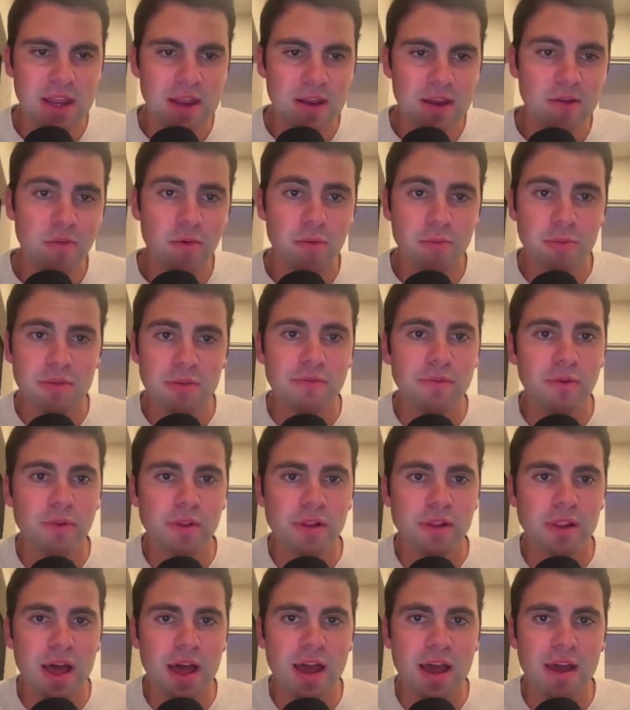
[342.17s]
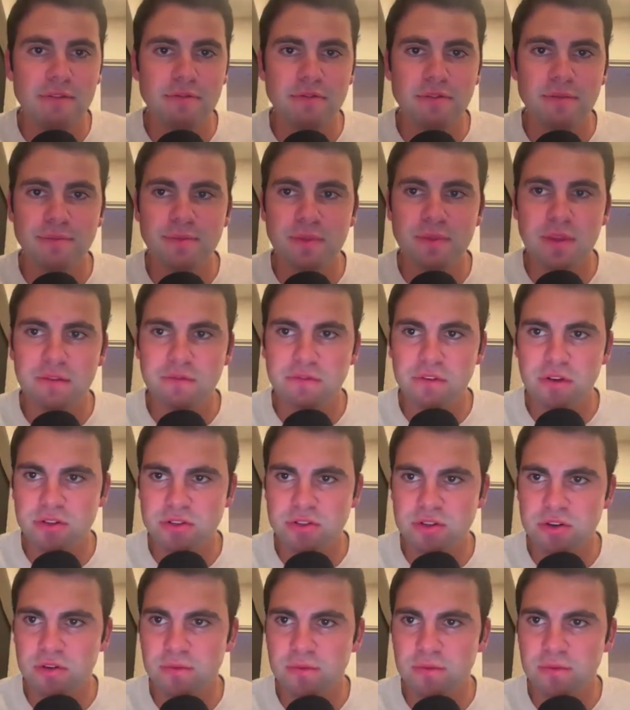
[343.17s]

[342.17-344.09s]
and it will be fully live and functional.